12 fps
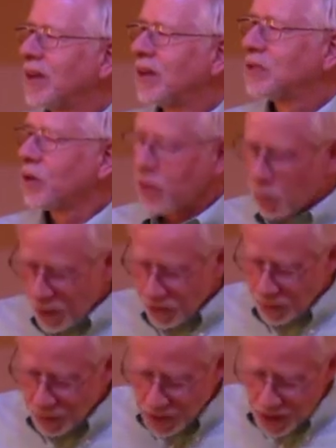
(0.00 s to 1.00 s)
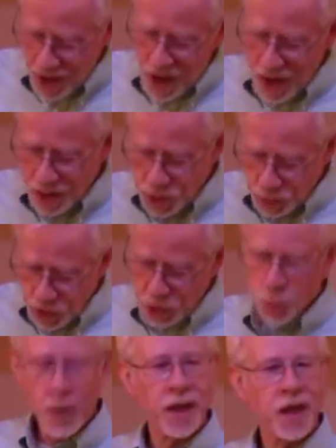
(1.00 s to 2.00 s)
so that when the batons were
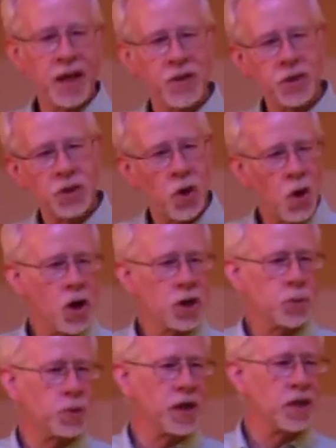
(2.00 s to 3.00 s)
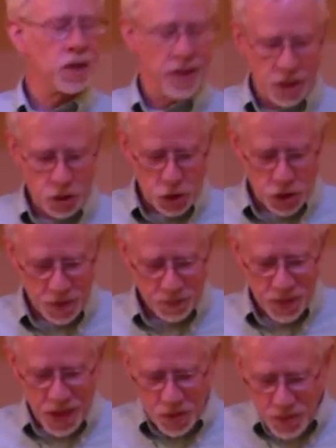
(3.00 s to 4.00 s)
swinging and the dogs were unleashed,
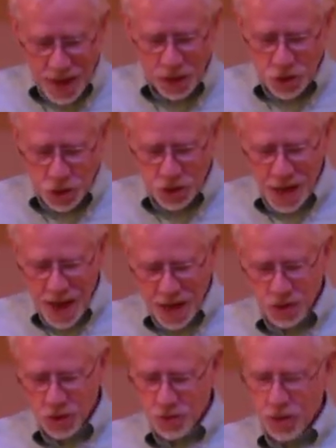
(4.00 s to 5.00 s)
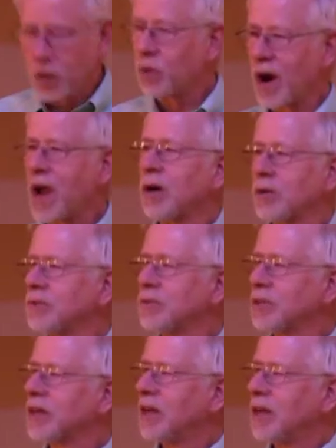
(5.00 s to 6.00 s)
they could stand their
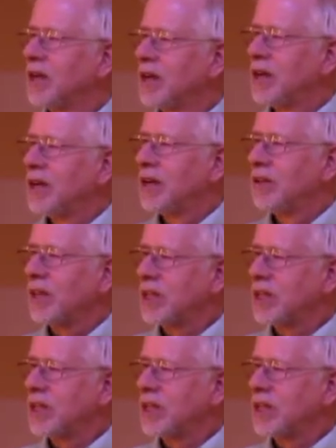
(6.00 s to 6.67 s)
ground. They